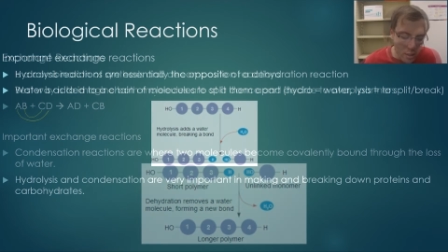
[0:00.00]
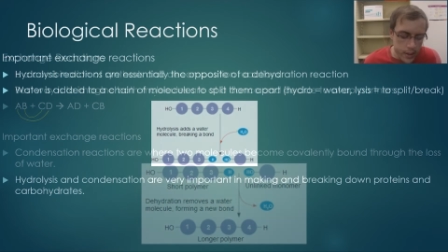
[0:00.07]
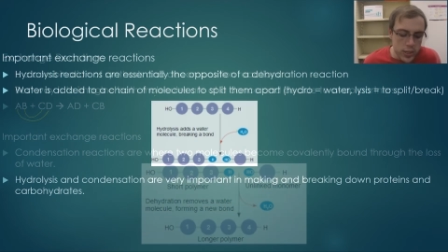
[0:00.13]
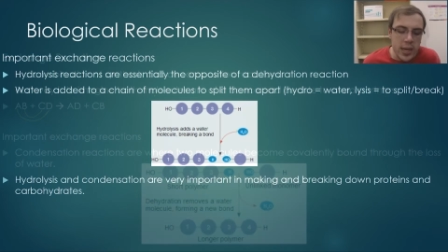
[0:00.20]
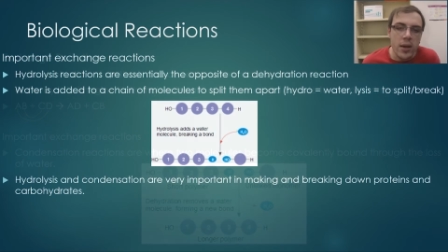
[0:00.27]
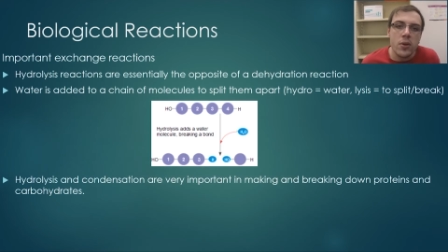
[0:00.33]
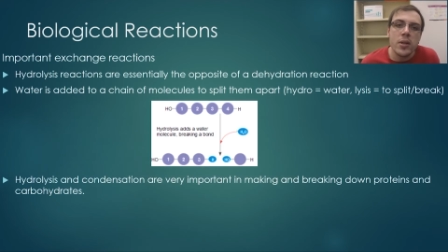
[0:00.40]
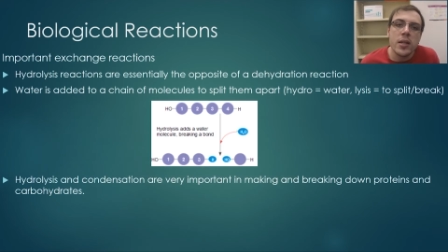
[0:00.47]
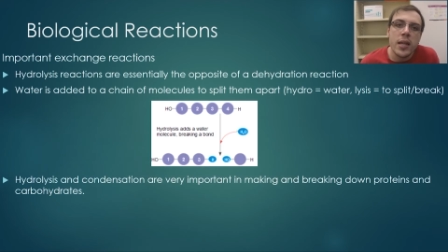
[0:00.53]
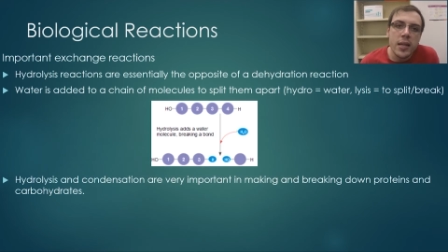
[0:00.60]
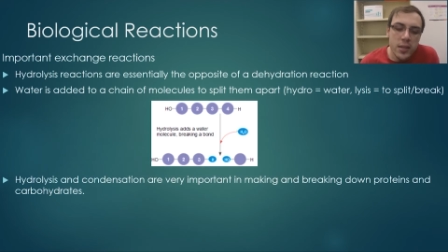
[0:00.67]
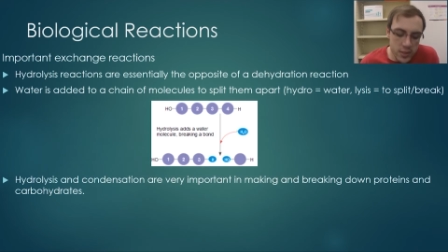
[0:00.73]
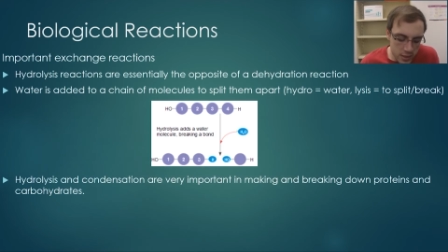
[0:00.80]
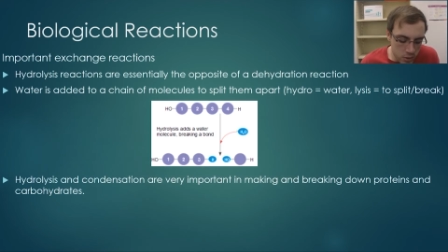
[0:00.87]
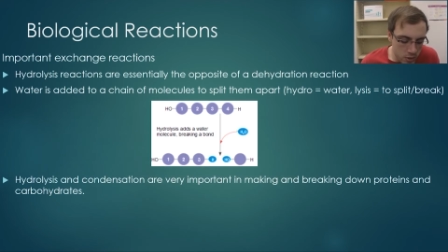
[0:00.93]
Now, let
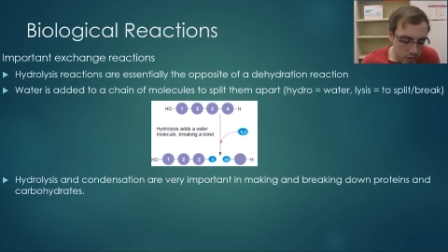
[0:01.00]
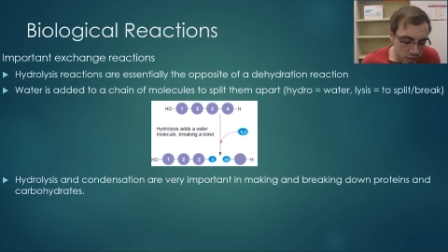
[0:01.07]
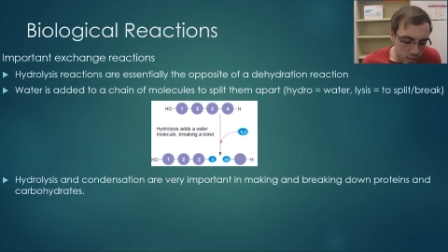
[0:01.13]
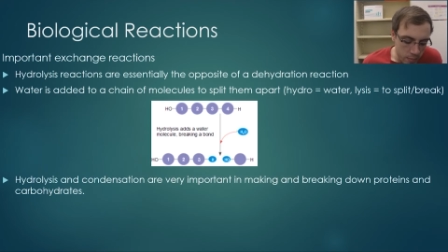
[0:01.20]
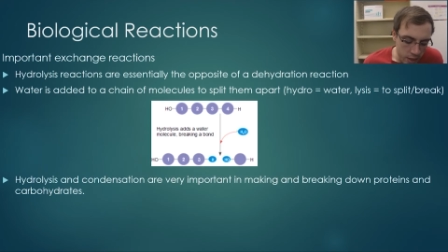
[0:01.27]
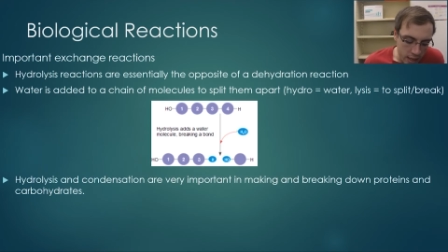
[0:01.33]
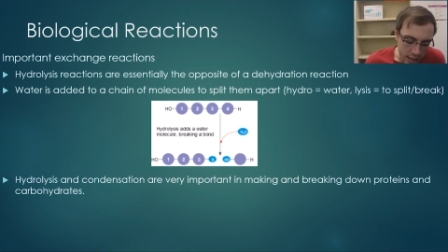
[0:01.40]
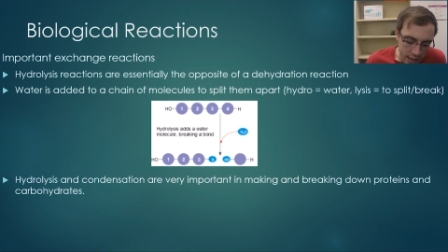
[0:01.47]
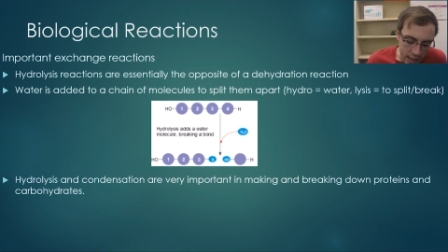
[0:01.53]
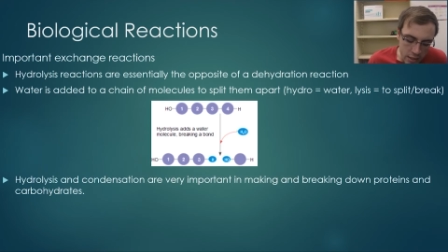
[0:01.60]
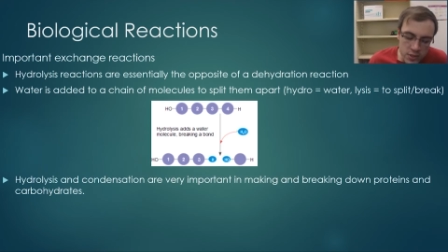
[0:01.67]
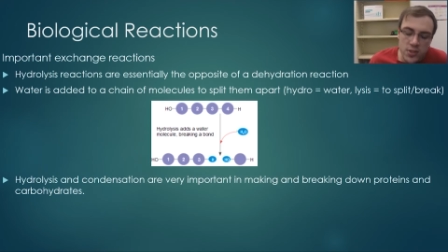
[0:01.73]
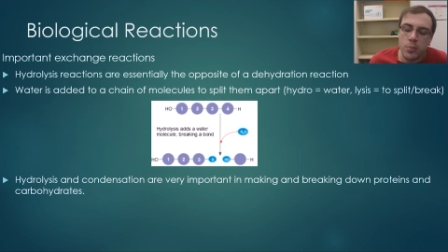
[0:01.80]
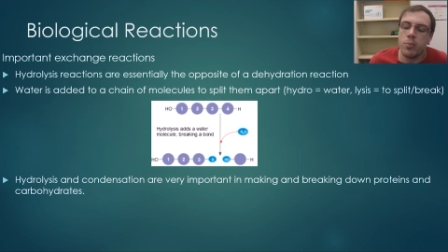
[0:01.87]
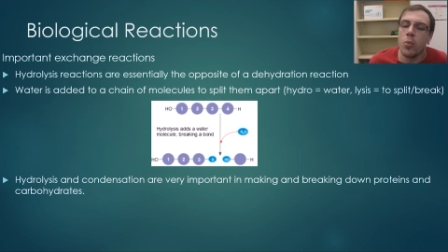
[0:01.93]
us look at some
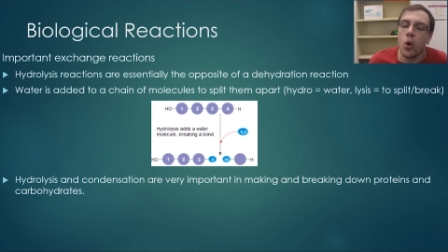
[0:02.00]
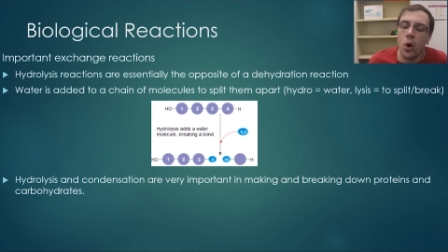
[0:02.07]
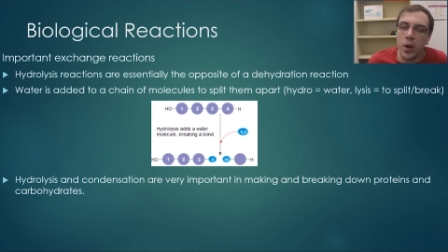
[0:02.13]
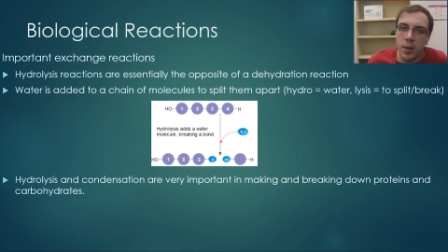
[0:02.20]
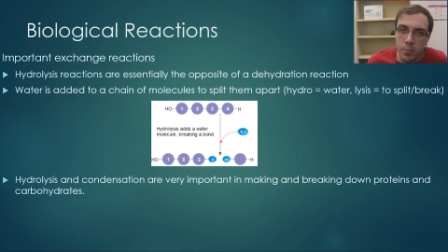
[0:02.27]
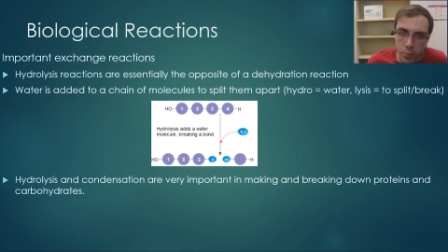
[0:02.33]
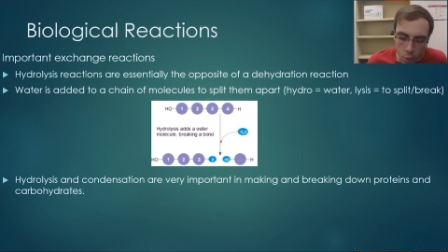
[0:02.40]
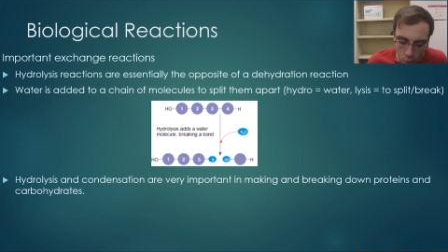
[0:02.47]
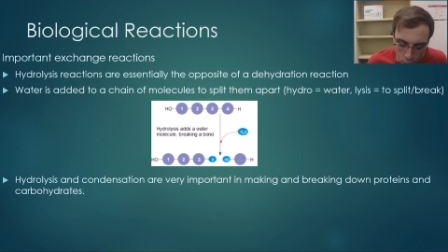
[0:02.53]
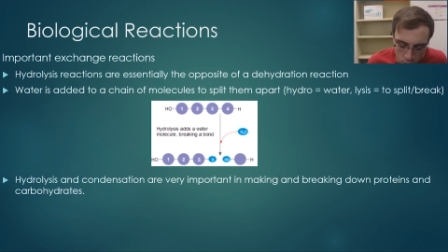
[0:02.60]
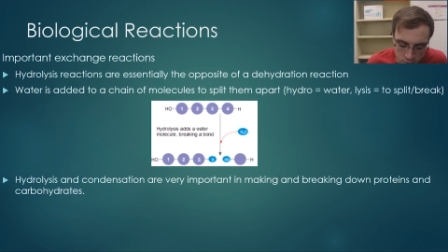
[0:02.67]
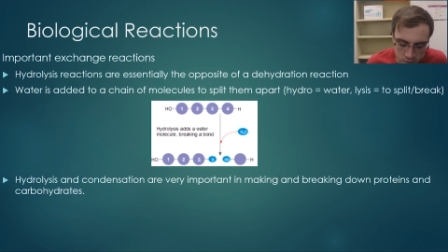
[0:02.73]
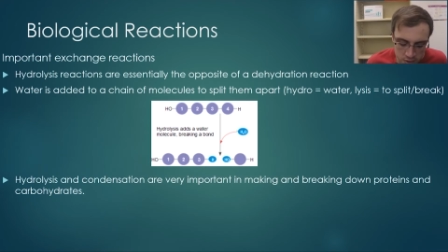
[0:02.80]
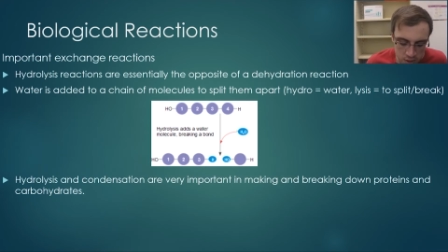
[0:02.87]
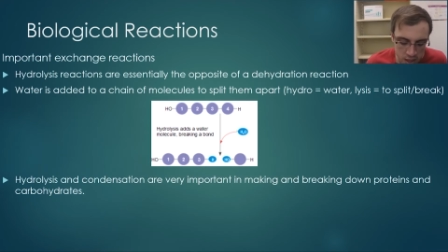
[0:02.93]
more
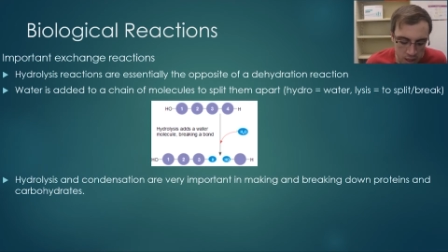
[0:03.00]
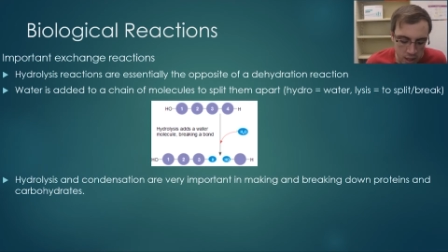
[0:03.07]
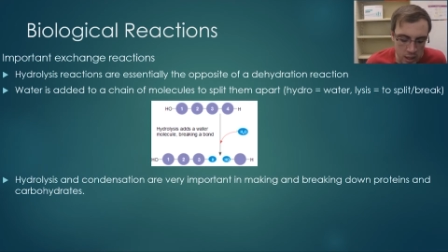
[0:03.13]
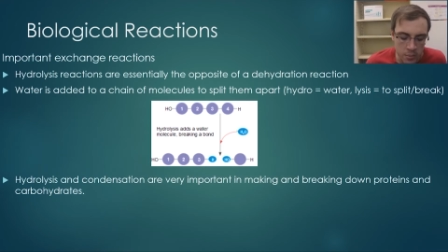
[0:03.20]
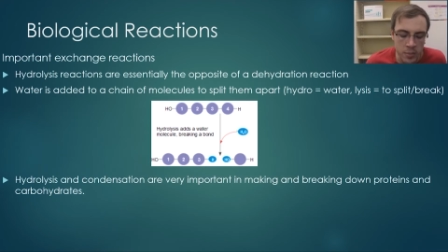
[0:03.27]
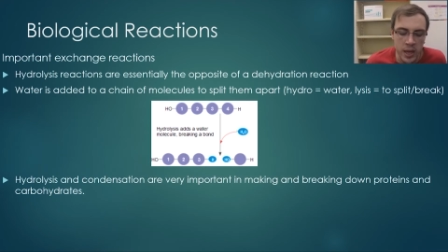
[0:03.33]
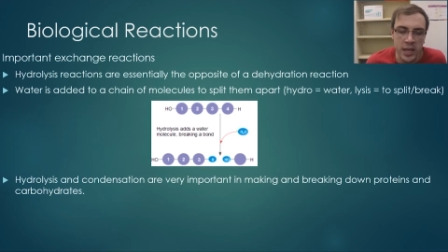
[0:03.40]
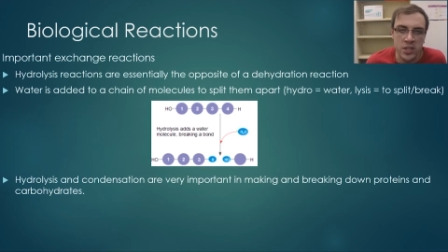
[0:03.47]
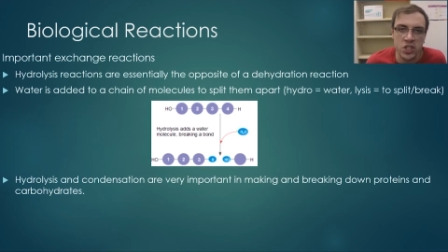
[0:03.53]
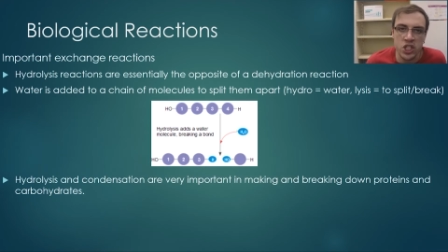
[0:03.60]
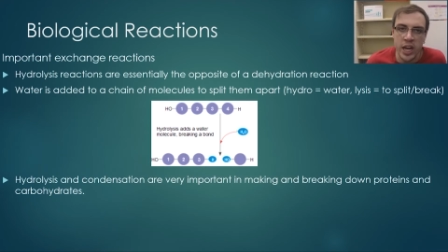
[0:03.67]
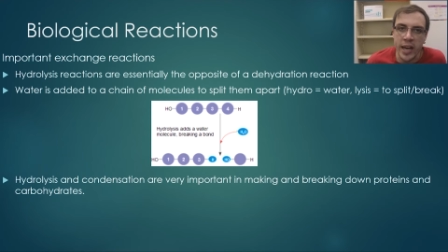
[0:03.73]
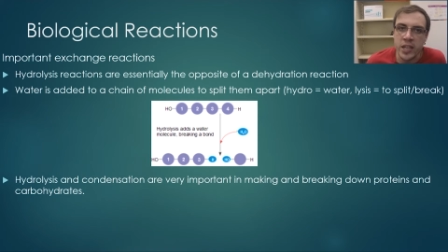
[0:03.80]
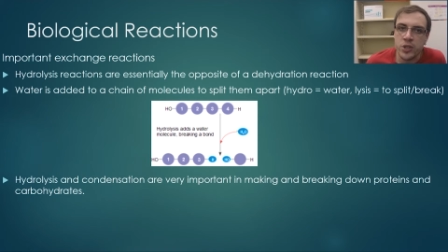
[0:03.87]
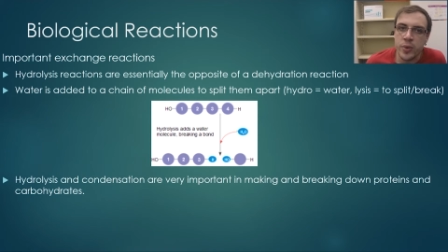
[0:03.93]
important
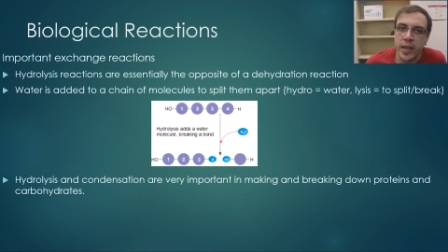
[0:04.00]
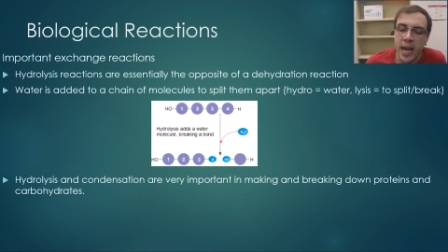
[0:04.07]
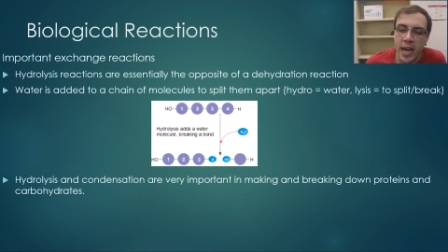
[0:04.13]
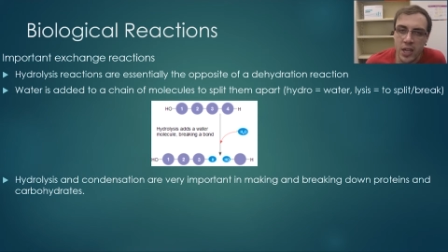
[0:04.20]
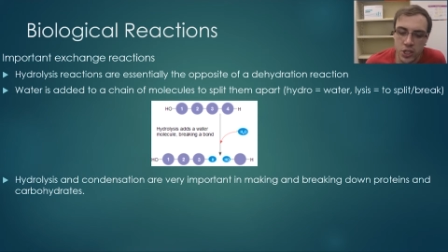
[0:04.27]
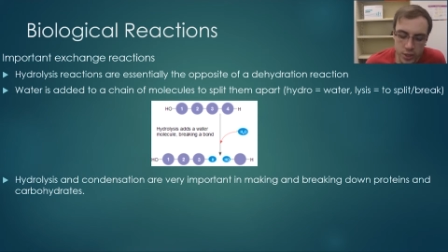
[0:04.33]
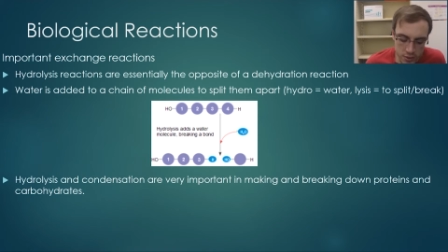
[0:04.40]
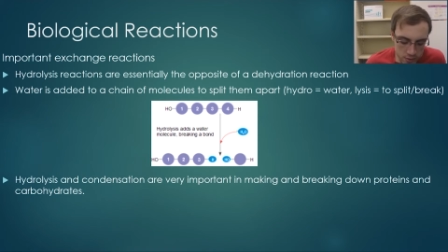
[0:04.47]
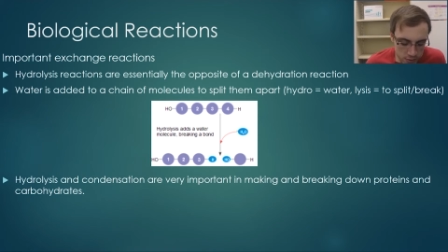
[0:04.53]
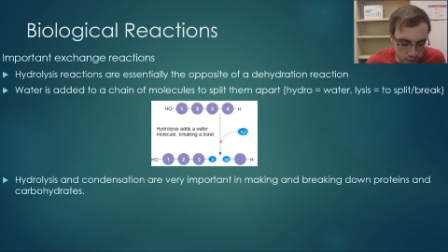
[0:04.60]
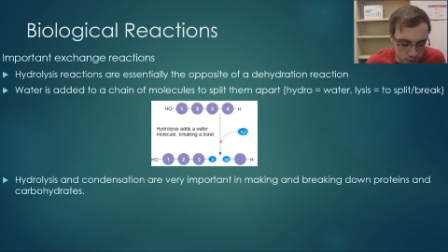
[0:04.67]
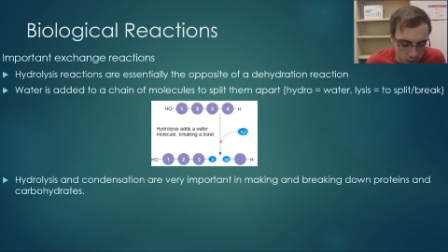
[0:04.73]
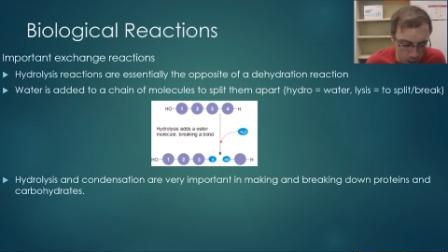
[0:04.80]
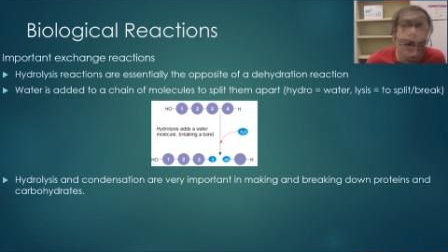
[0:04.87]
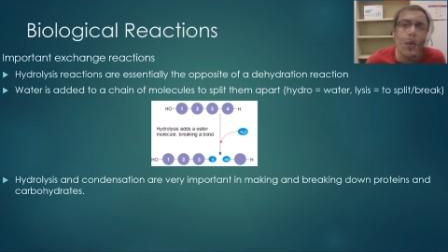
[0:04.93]
exchange reactions.